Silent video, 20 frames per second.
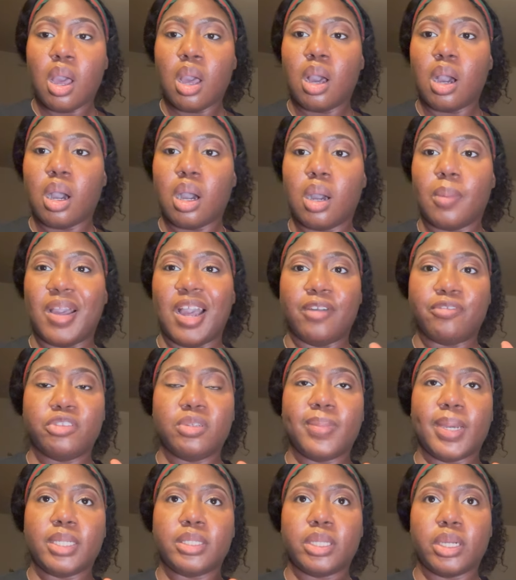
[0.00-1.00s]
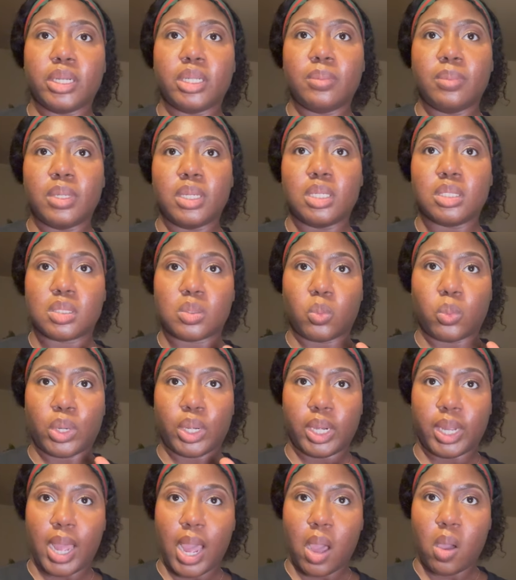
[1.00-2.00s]
Um, after my 30 minutes
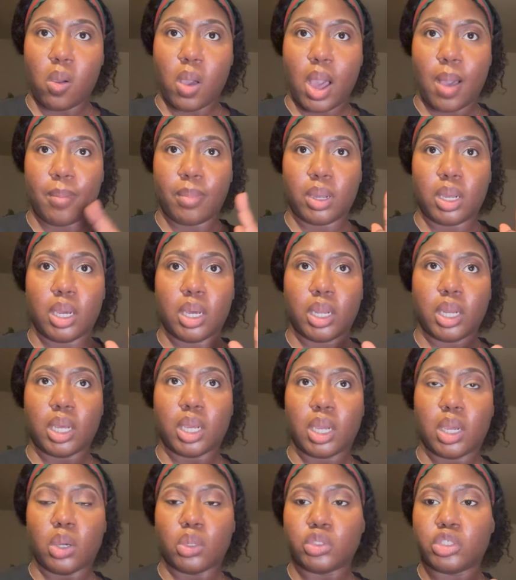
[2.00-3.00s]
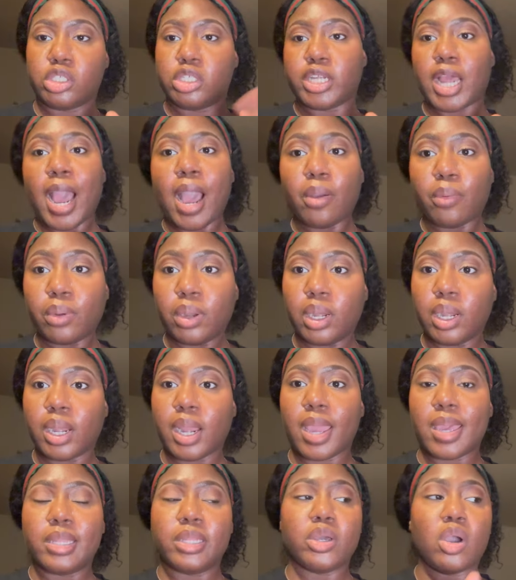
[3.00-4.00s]
workout, I'm gonna go shower
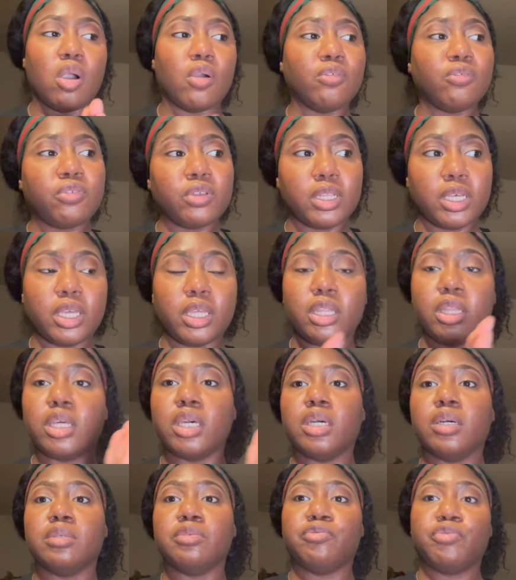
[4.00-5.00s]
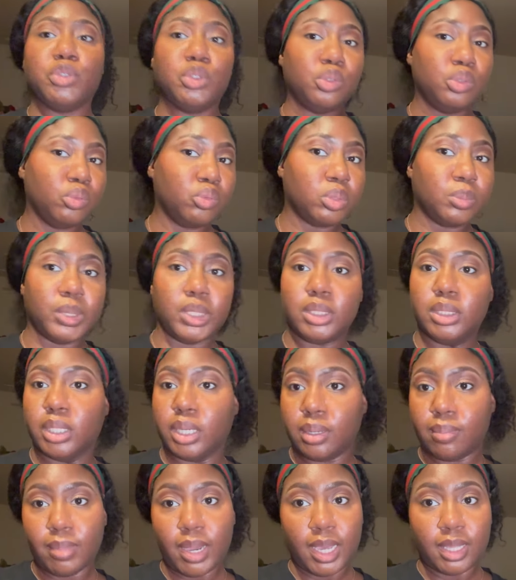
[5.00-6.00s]
and hopefully the food will be
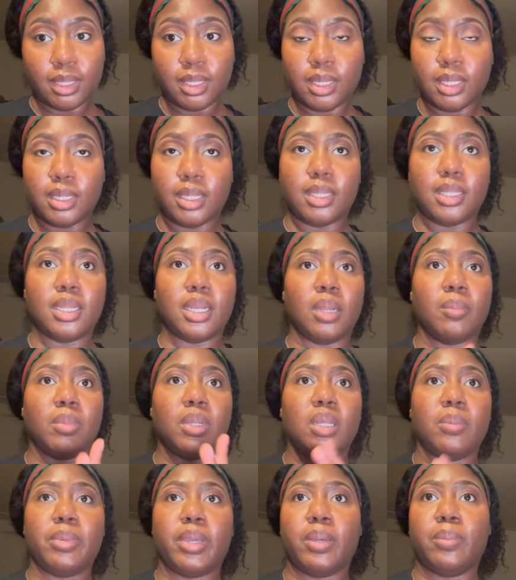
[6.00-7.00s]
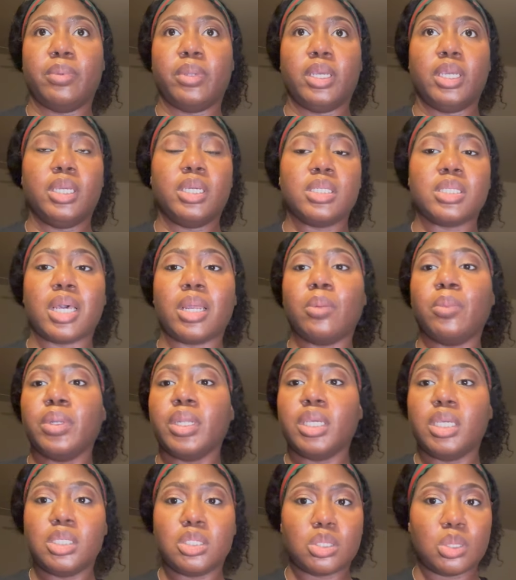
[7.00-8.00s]
done by then and then I'm gonna be able to eat because I don't wanna
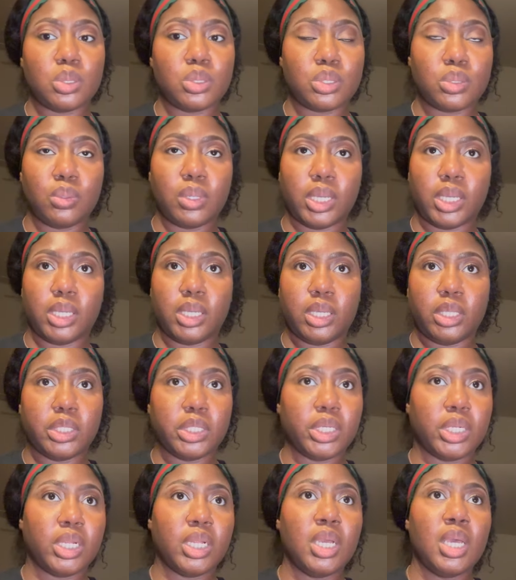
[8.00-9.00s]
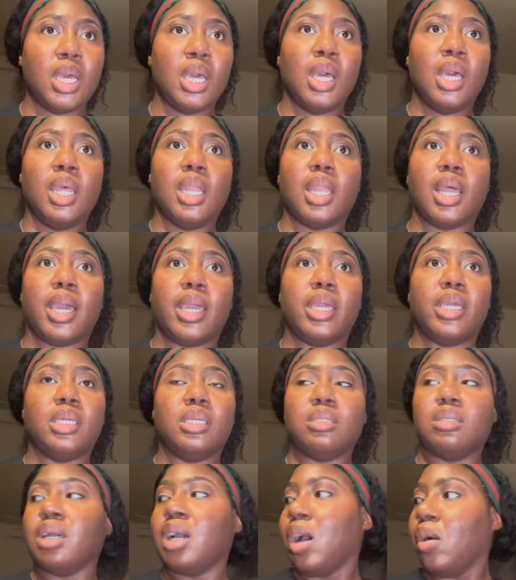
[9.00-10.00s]
eat too, too late either.
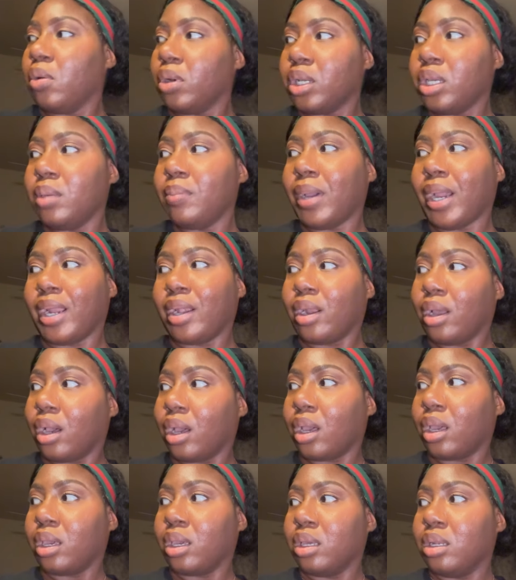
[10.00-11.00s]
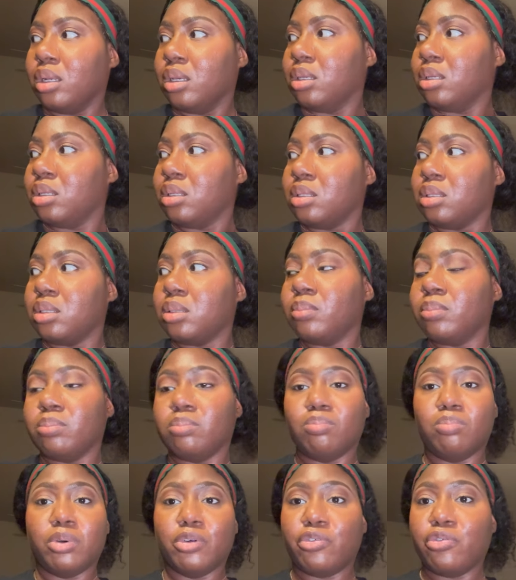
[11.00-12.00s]
Like, I wanna eat by nine,
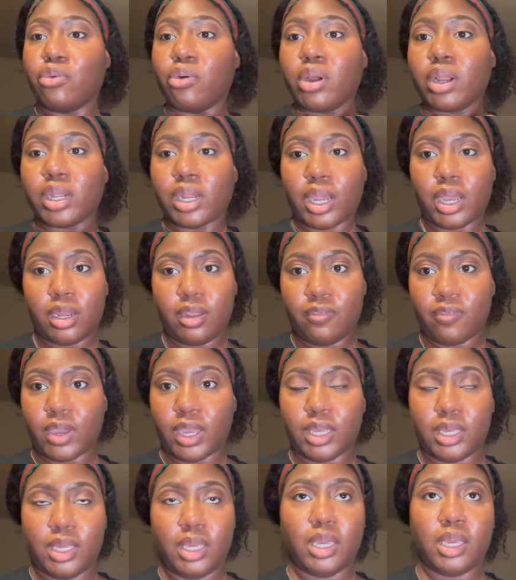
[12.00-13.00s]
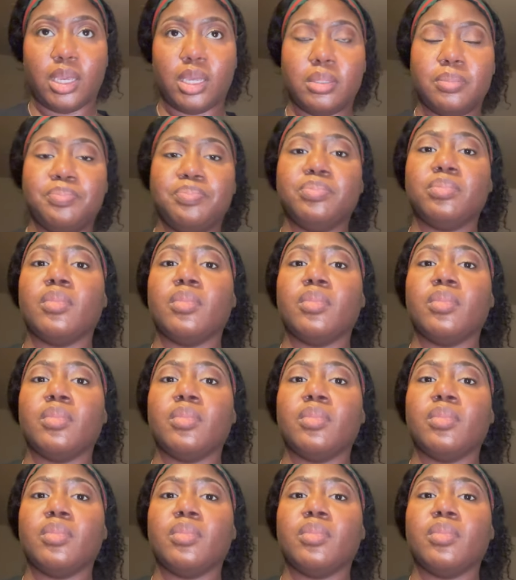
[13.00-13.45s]
before nine if I can.